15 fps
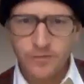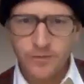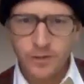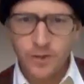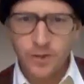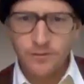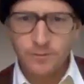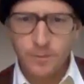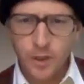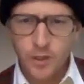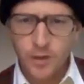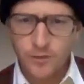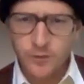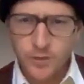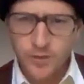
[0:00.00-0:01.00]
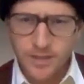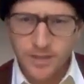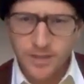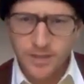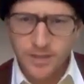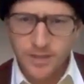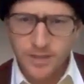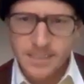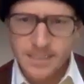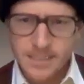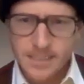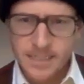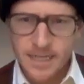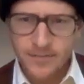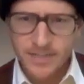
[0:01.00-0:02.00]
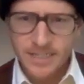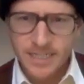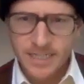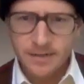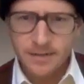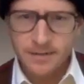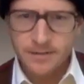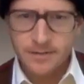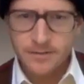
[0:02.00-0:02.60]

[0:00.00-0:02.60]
You have Mark, you have 2017?